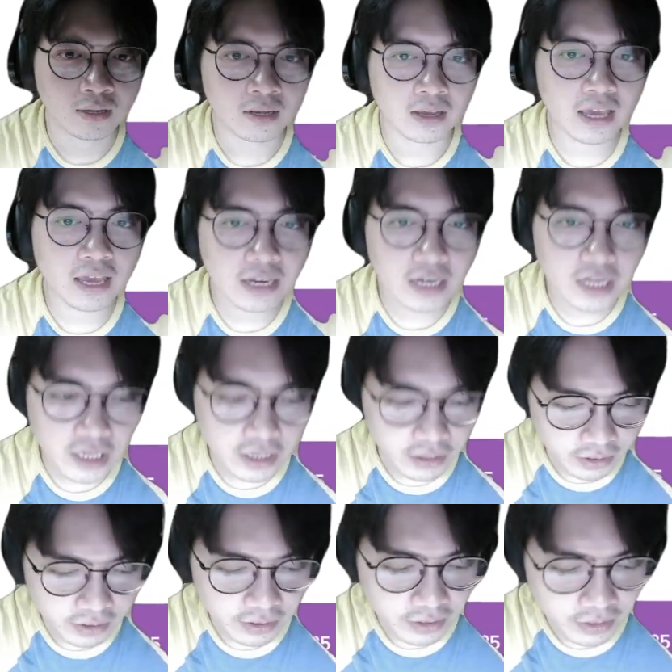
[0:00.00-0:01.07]
In
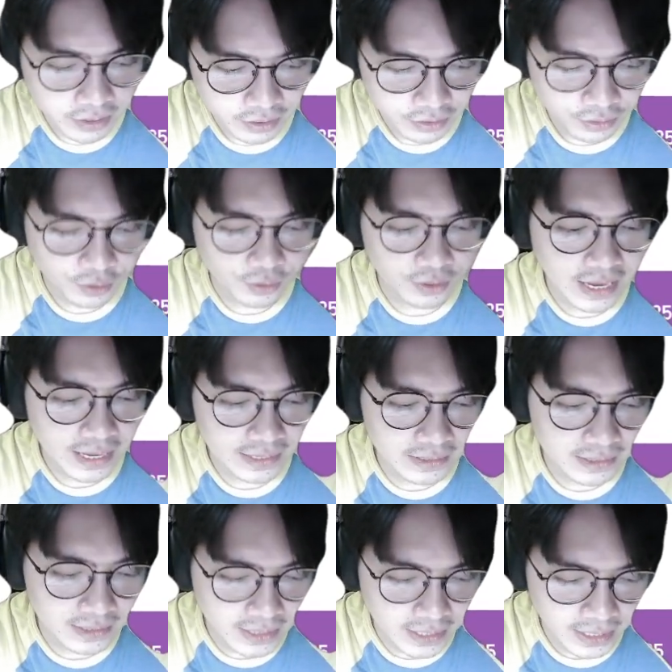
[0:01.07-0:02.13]
here, do you guys
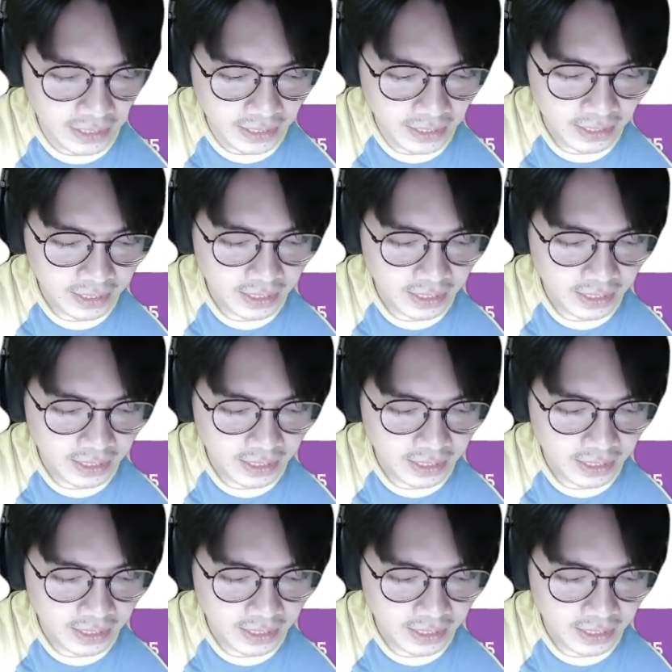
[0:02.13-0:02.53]
see